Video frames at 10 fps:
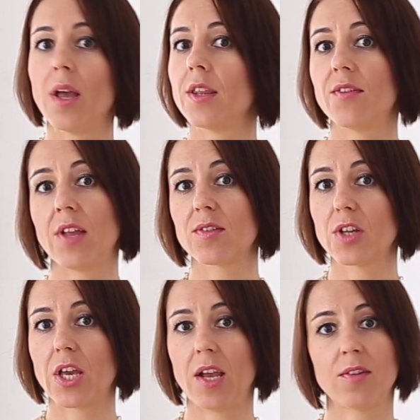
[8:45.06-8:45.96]
And if that's
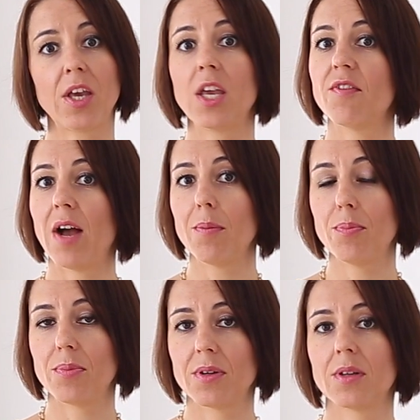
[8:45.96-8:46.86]
the case, I
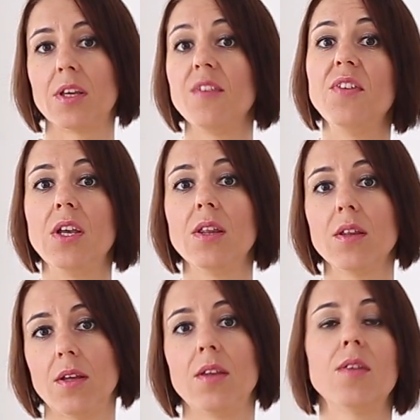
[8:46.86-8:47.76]
give in
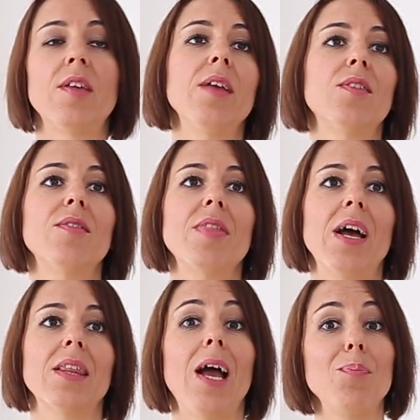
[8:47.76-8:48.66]
the sense of
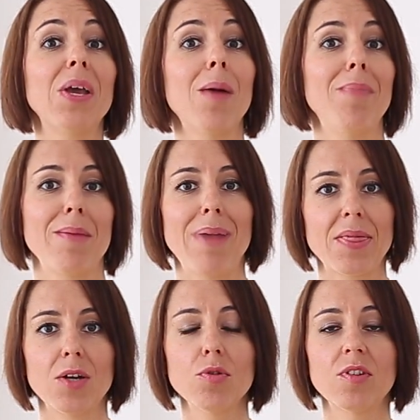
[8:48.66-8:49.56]
that I pick up my
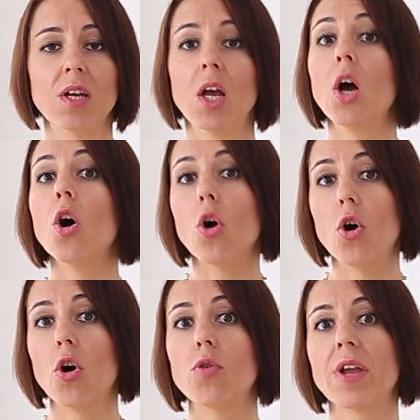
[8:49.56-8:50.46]
battles.
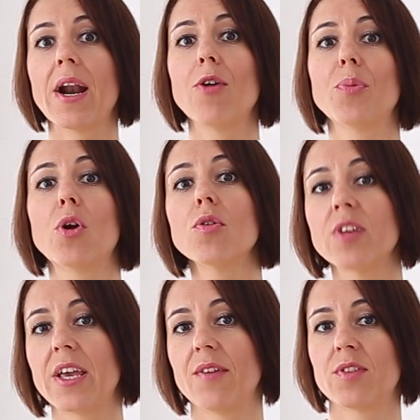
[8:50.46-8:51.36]
Or we are out
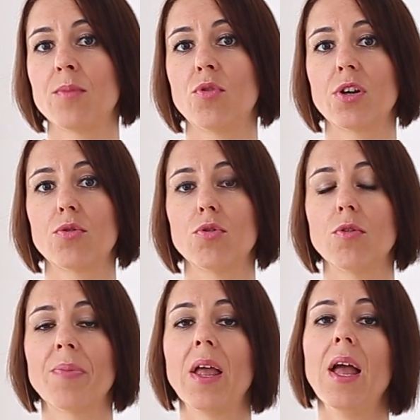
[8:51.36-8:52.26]
because I have some work to
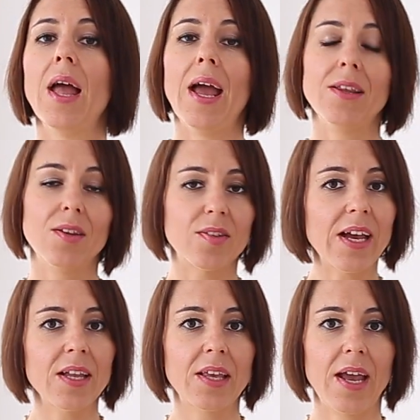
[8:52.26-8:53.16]
do. And in the
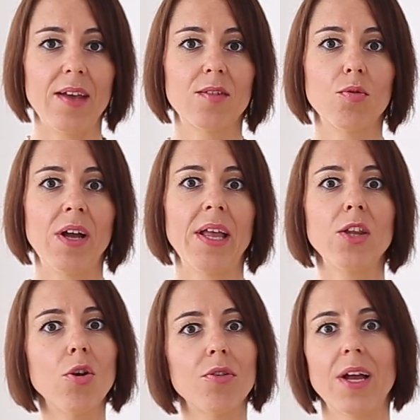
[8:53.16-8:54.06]
second case, when
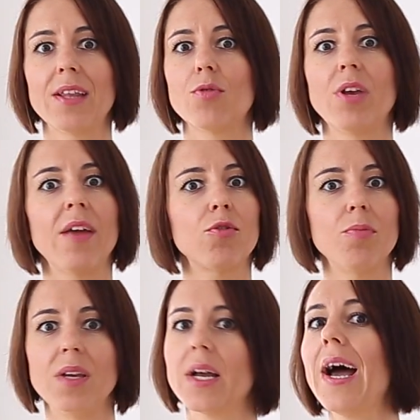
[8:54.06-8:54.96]
I know that we have to
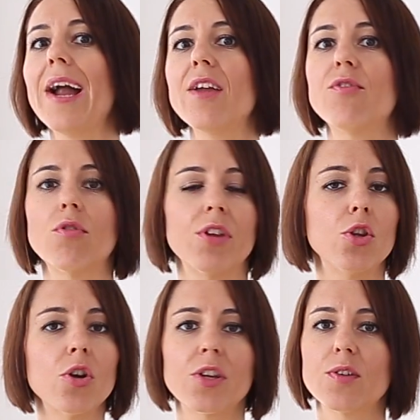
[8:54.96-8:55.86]
be in a hurry for the
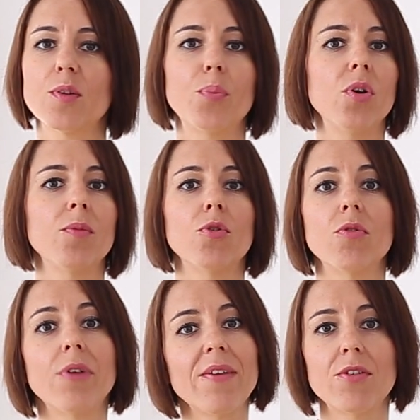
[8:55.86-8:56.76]
doctor's appointment
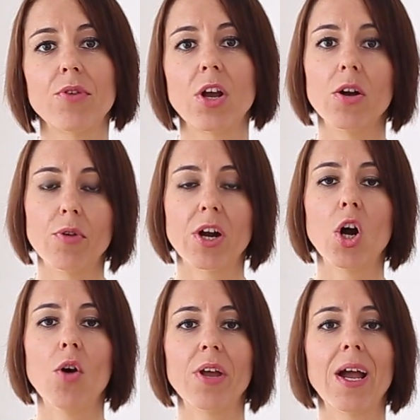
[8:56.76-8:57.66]
or wherever we are
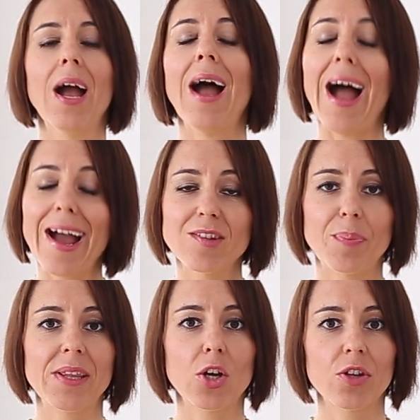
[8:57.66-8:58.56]
going, I
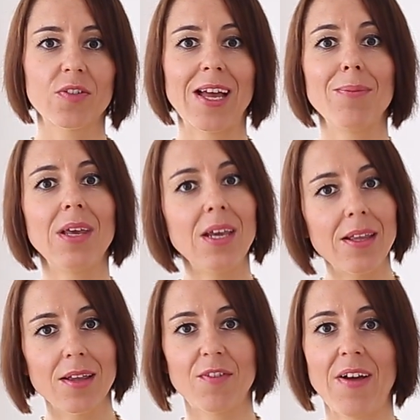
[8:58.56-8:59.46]
spend a lot of time
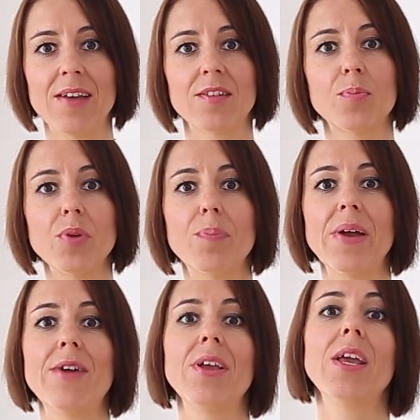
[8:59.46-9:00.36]
in advance preparing